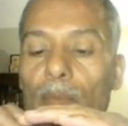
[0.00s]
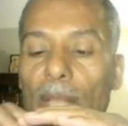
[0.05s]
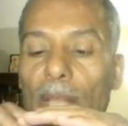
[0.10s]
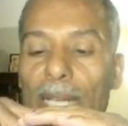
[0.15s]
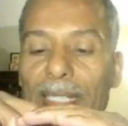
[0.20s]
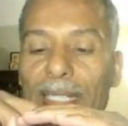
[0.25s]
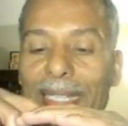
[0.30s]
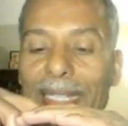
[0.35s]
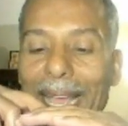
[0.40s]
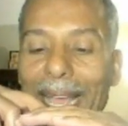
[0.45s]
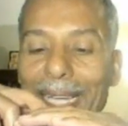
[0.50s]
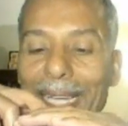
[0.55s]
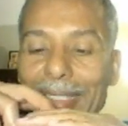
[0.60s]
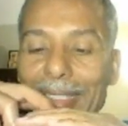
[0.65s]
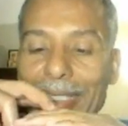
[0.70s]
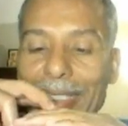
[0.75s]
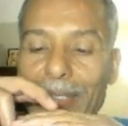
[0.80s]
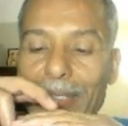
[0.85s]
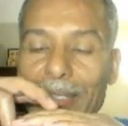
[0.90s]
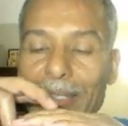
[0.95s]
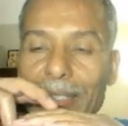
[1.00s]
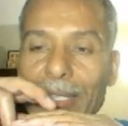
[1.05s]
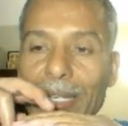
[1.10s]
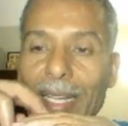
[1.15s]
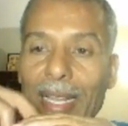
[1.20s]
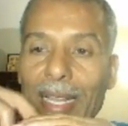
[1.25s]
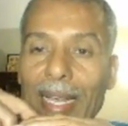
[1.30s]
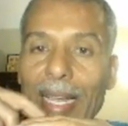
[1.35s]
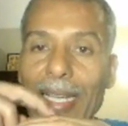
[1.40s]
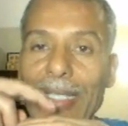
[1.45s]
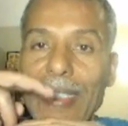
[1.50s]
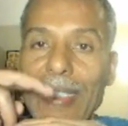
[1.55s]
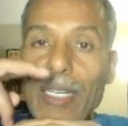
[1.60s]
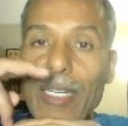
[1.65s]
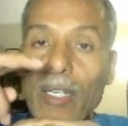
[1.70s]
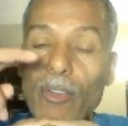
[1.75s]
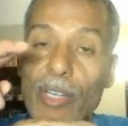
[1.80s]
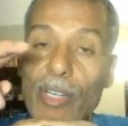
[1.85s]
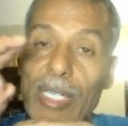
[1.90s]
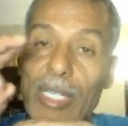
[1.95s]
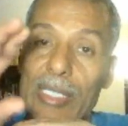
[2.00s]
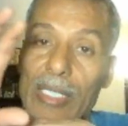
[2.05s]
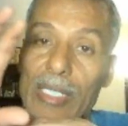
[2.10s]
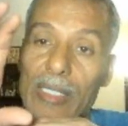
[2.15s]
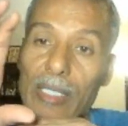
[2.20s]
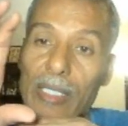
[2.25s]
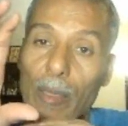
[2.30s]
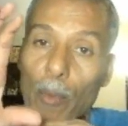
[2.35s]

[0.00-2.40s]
as it exits, it increases